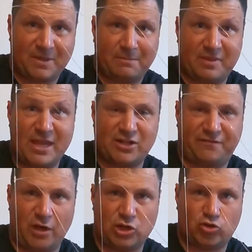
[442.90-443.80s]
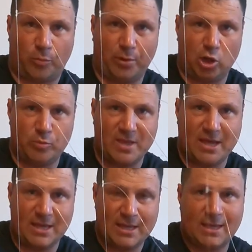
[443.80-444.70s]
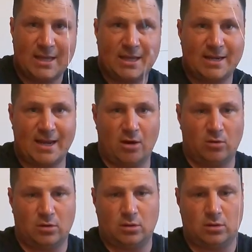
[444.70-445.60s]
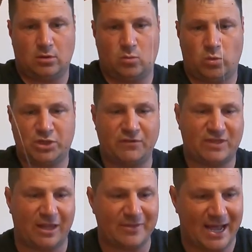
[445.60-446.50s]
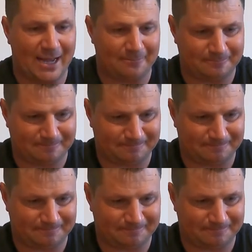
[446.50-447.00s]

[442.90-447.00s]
But there's your first dropper loop there. Now, once you've done that,